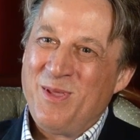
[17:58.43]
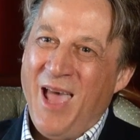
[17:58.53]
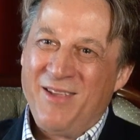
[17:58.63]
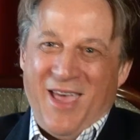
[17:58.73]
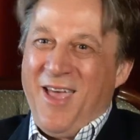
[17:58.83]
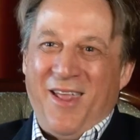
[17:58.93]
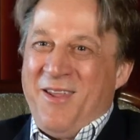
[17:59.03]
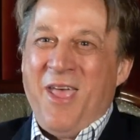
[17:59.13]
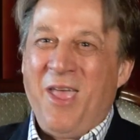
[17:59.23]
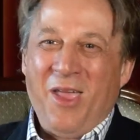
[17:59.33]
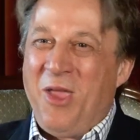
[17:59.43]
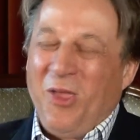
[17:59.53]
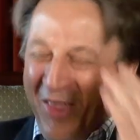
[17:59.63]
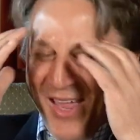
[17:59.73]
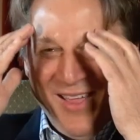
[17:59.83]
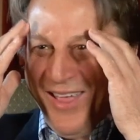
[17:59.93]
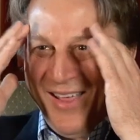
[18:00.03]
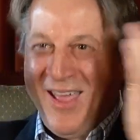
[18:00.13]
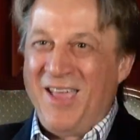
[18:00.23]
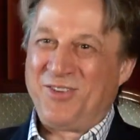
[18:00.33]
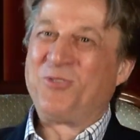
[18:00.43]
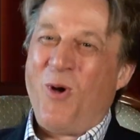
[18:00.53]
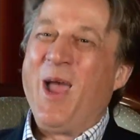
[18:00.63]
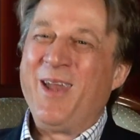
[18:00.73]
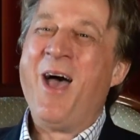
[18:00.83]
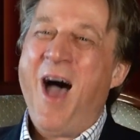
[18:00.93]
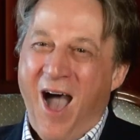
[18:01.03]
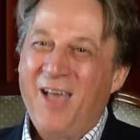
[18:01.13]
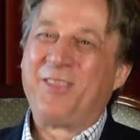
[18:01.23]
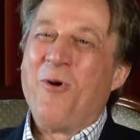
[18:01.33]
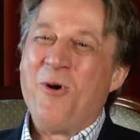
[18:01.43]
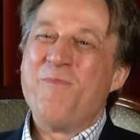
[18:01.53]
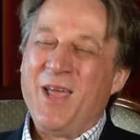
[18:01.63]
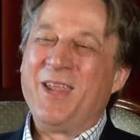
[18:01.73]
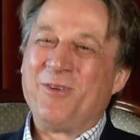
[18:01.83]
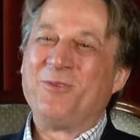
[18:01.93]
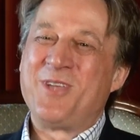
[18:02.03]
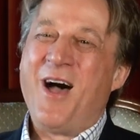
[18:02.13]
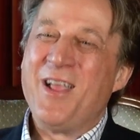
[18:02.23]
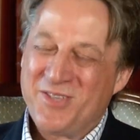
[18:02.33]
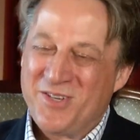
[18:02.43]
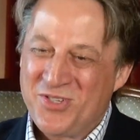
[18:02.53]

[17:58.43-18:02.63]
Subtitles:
And then you think, just wait, I thought medical science in